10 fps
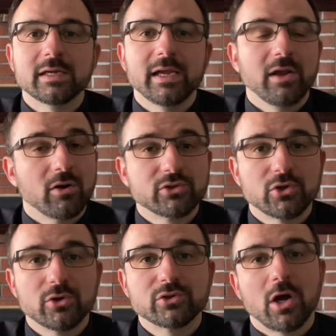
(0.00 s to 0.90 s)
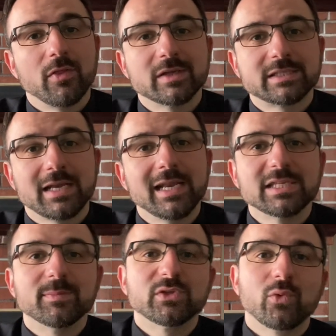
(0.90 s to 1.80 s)
in our church on the Sundays
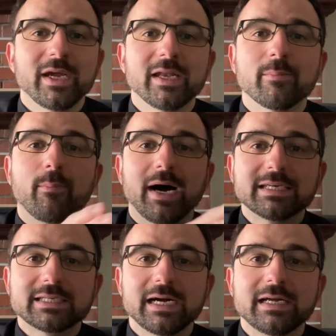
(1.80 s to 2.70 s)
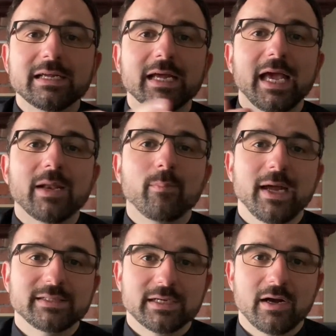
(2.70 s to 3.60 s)
between Pascha and
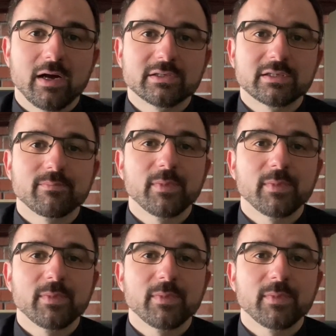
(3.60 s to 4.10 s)
Pentecost